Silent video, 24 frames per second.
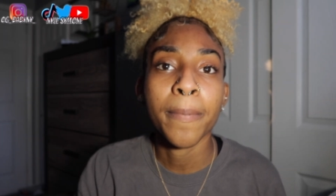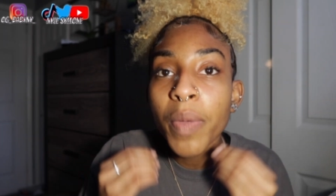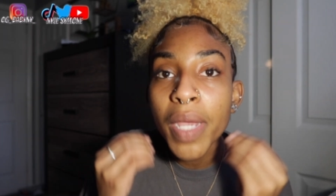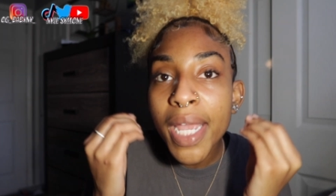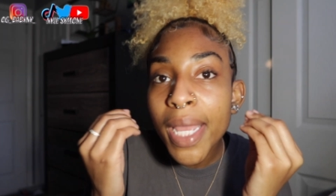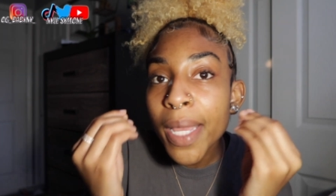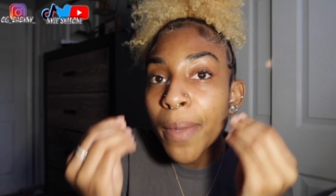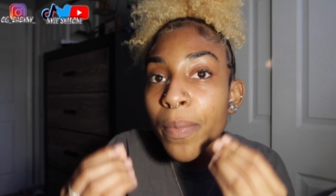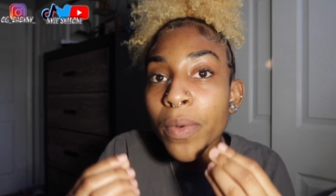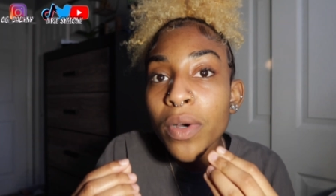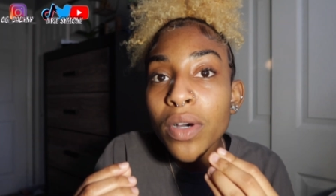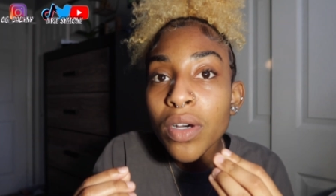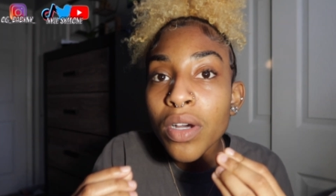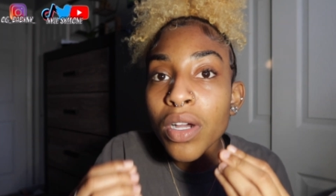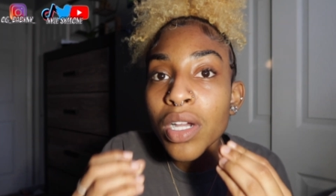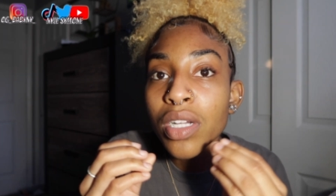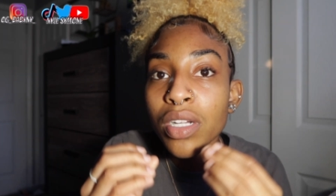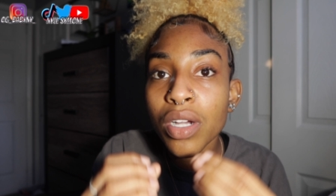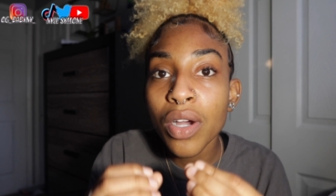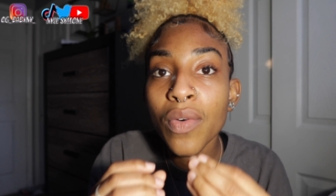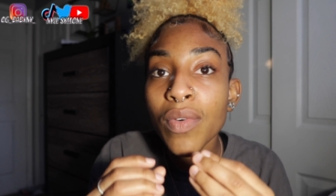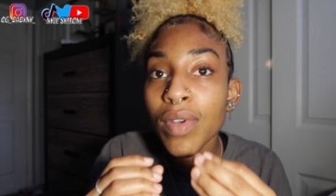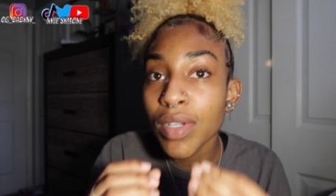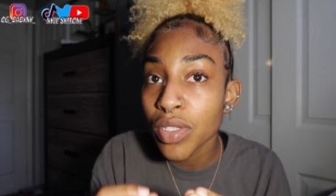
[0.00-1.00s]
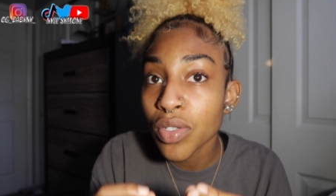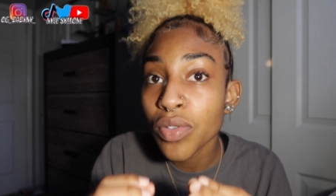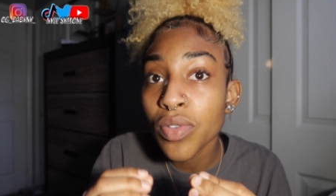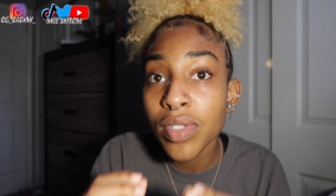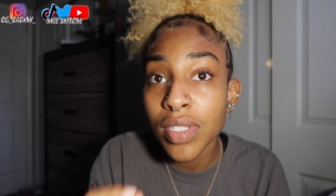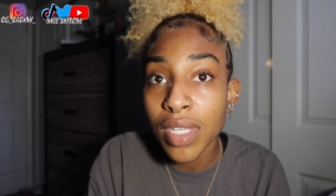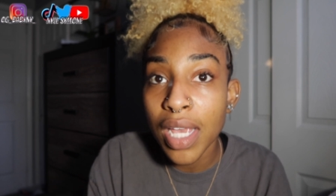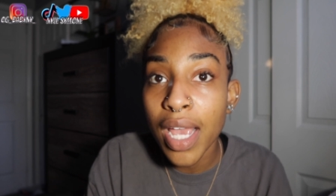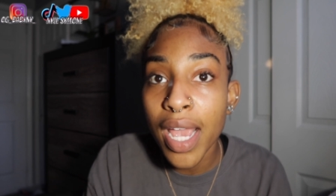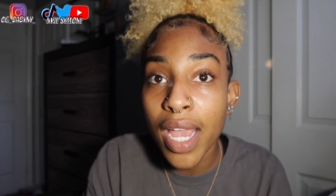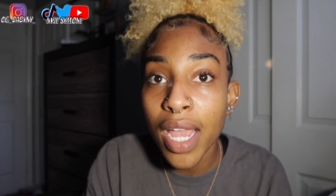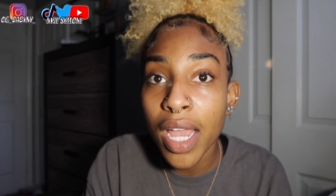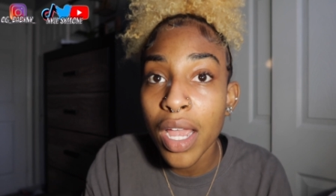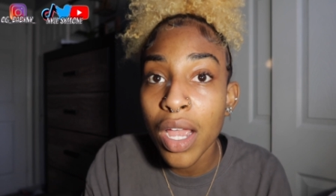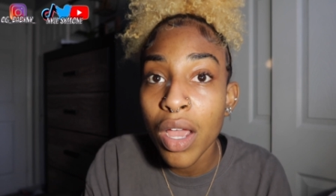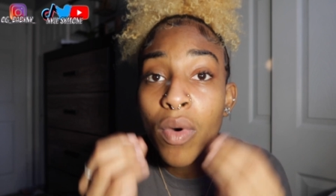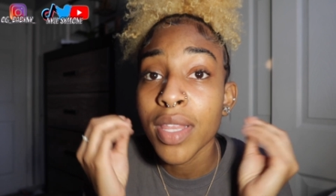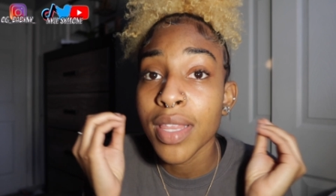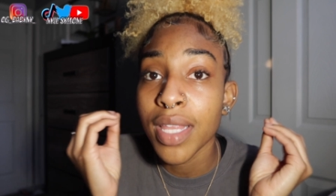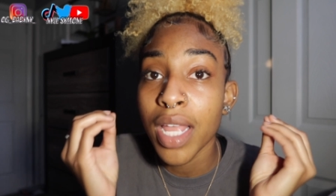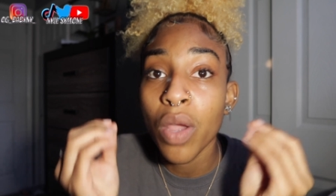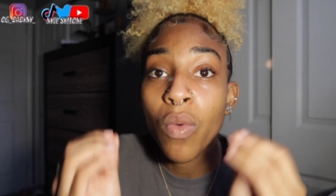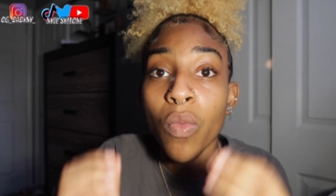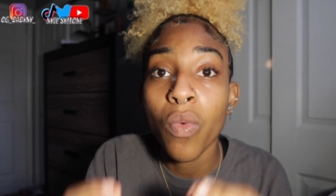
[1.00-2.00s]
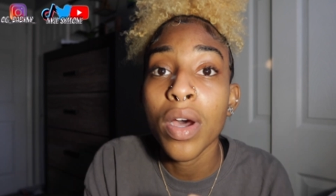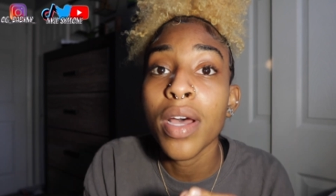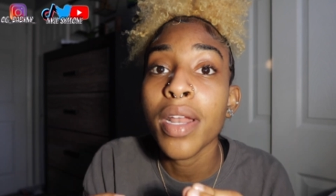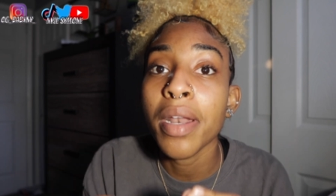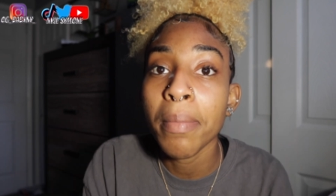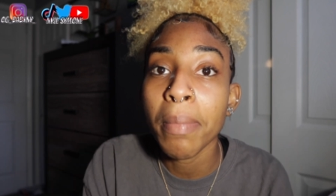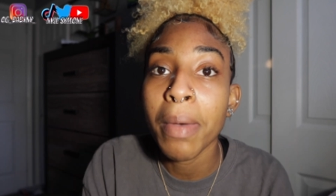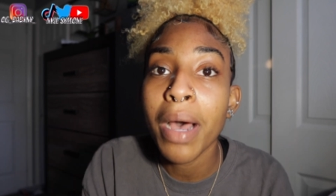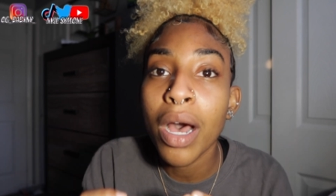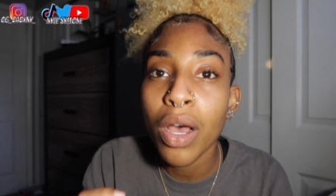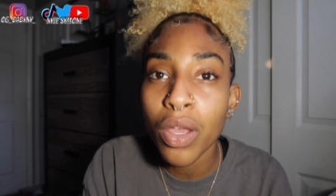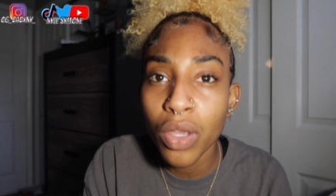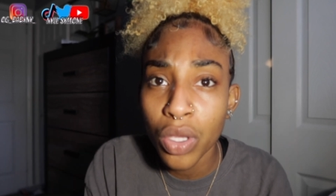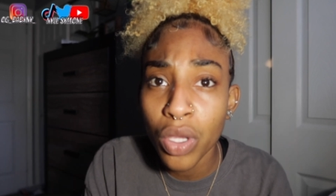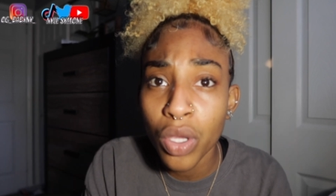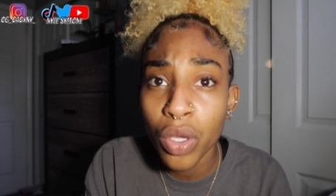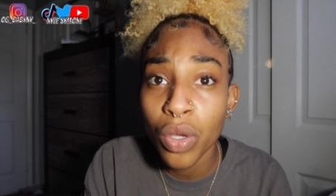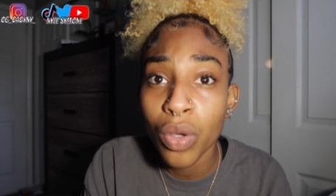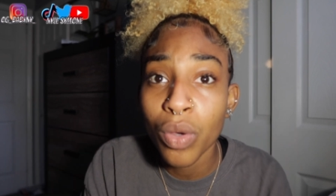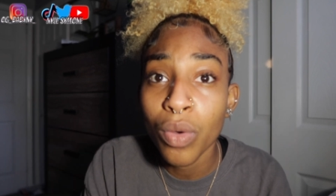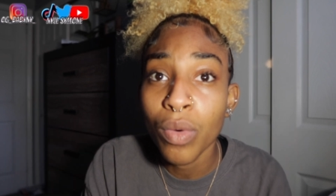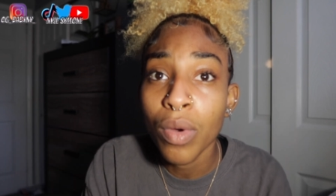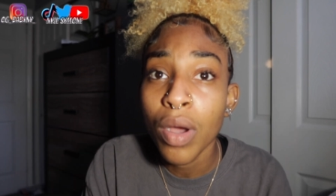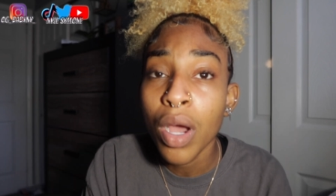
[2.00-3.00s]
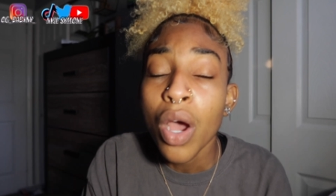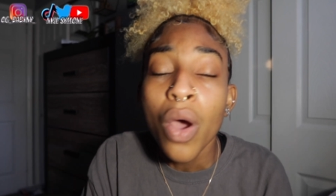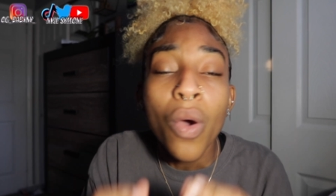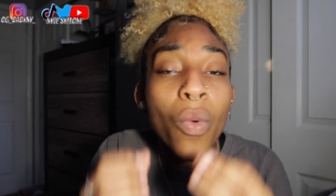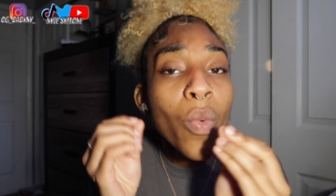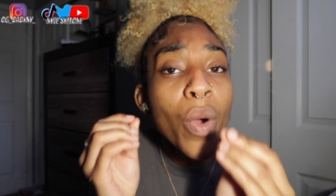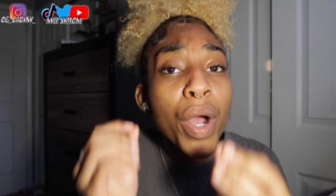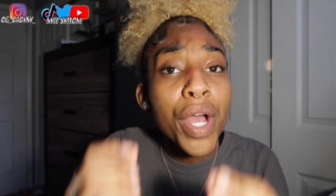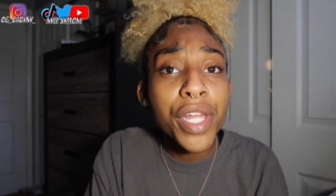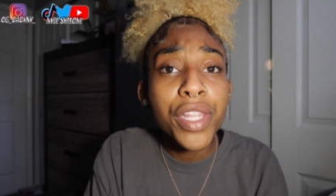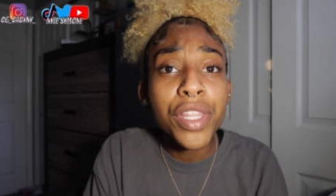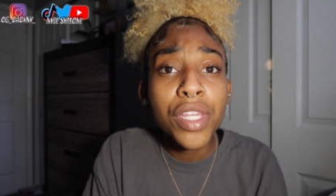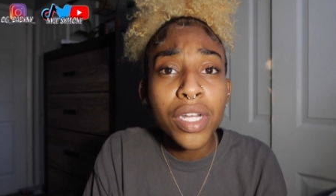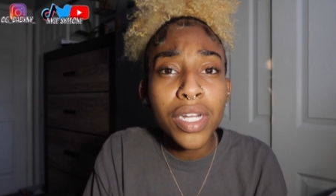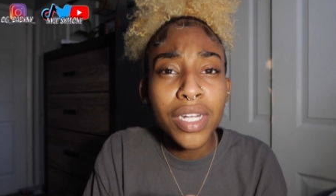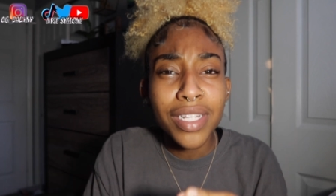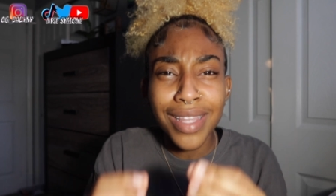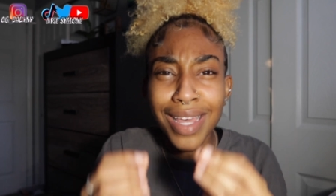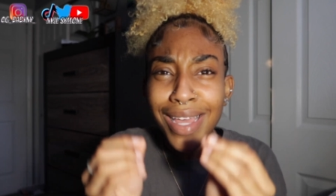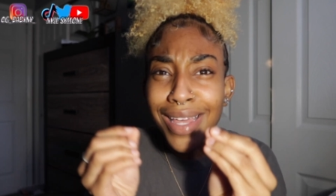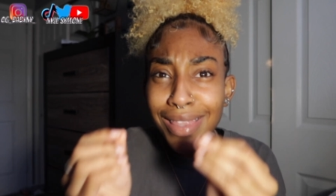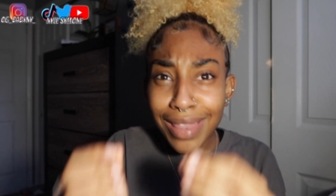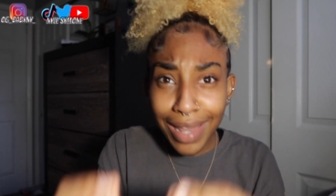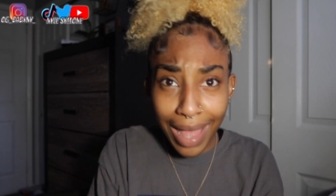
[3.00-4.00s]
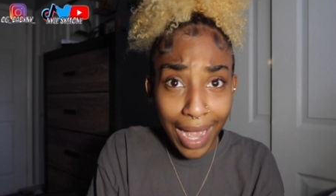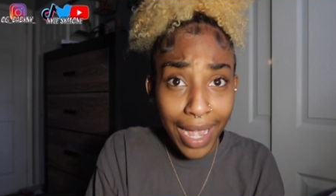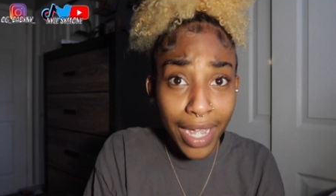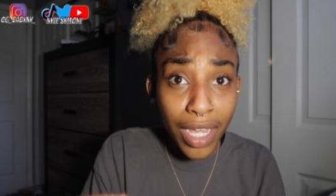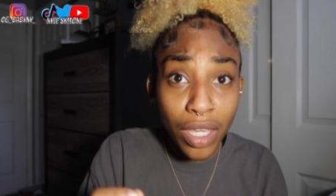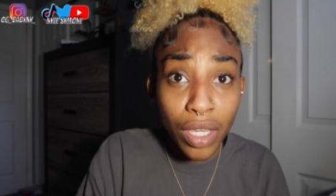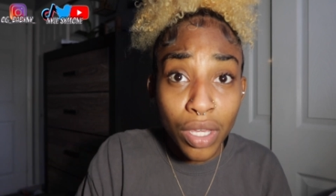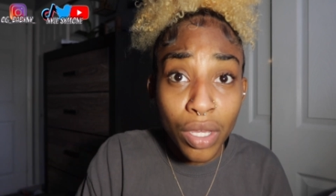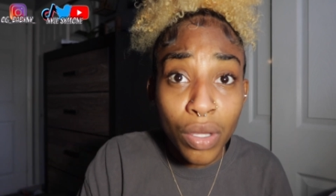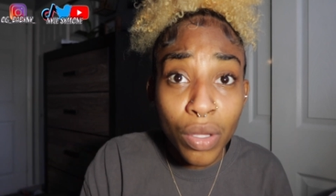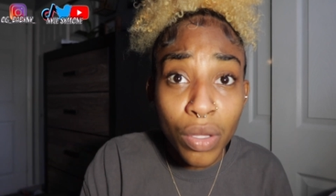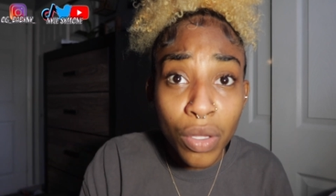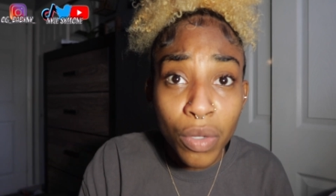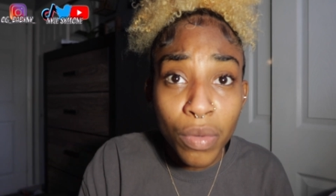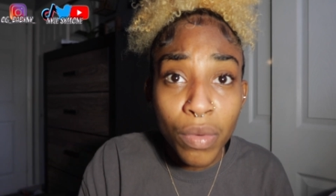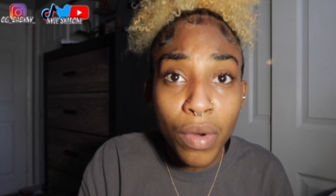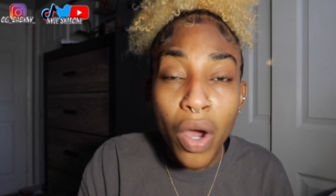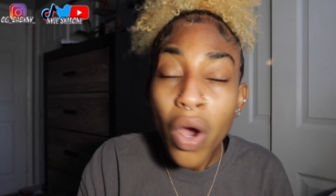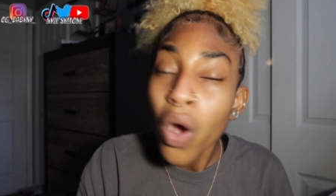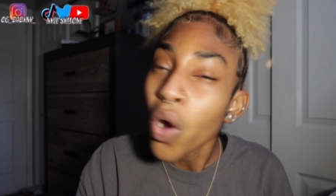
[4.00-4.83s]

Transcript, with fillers: People are going to say what they want about you, whether they like you